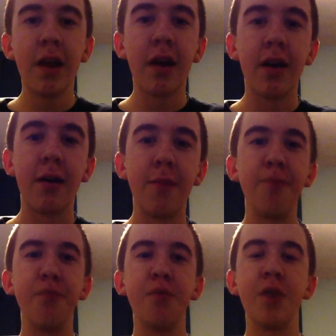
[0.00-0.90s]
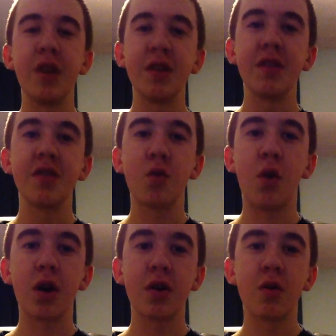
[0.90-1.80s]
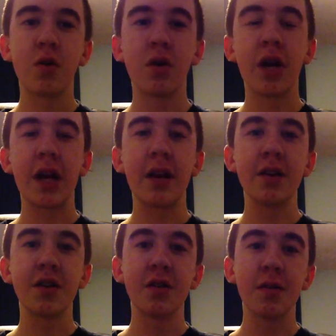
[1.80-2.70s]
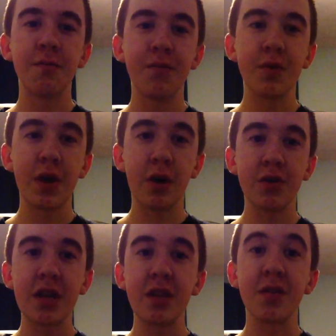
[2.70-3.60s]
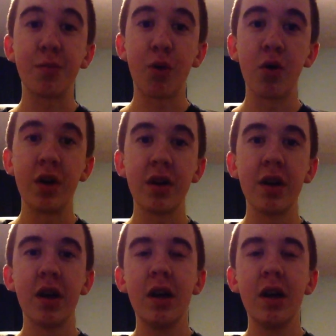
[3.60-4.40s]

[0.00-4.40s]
But this is quad-core, and it's LTE supported.